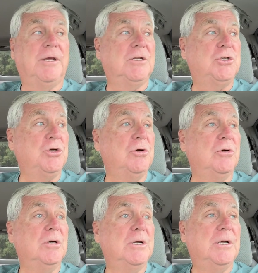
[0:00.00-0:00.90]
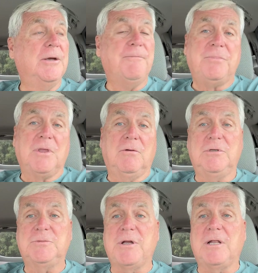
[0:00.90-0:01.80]
And two,
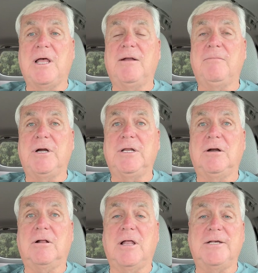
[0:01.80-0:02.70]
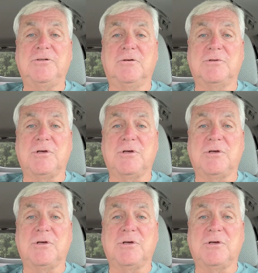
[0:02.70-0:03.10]
we spent a lot of money in our classroom.